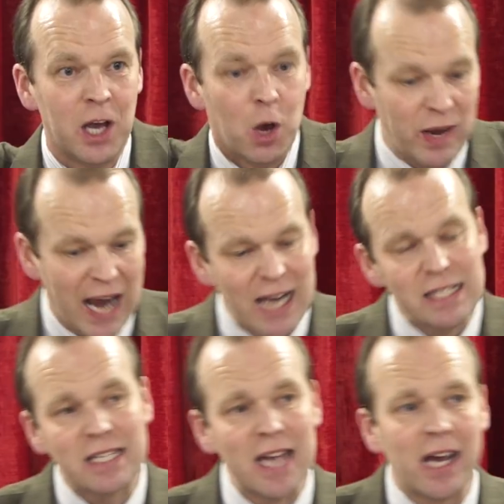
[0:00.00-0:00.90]
when I
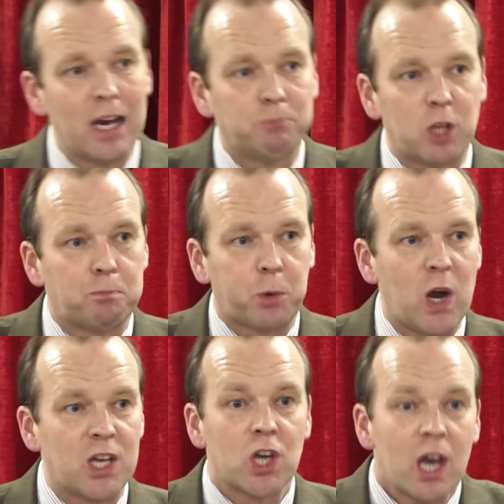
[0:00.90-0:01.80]
stand up to
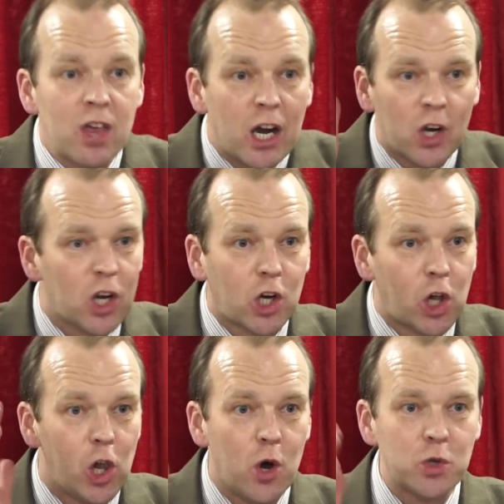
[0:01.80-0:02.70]
preach, they're going to
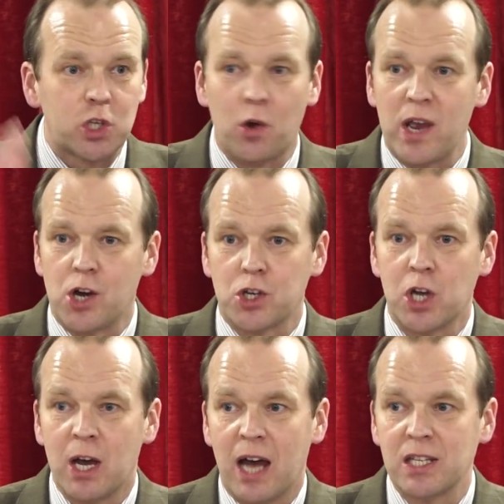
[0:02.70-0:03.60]
close their ears
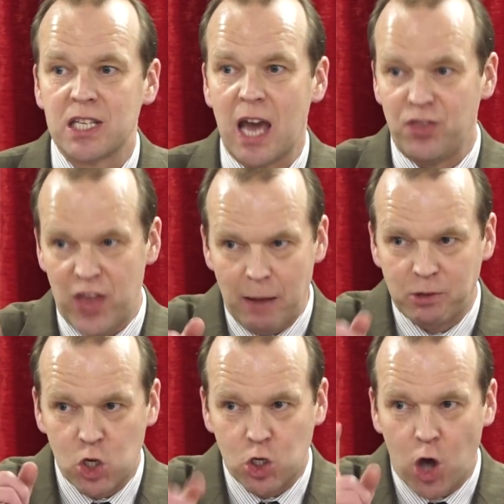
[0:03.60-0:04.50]
and say,
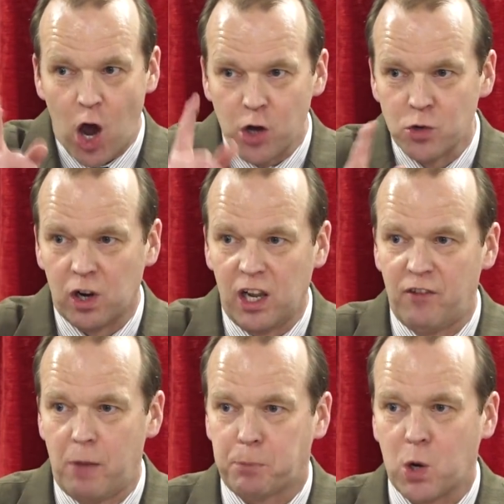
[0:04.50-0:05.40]
That scoundrel of
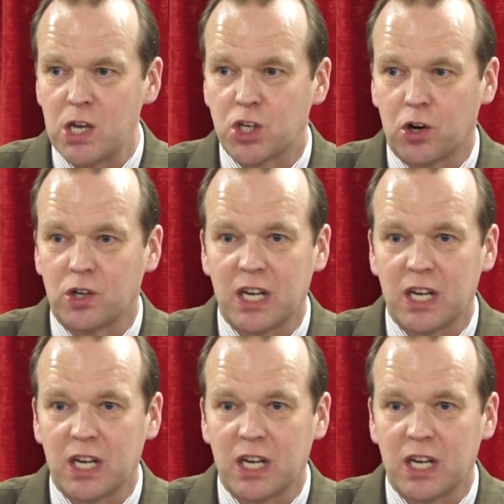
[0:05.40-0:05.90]
a preacher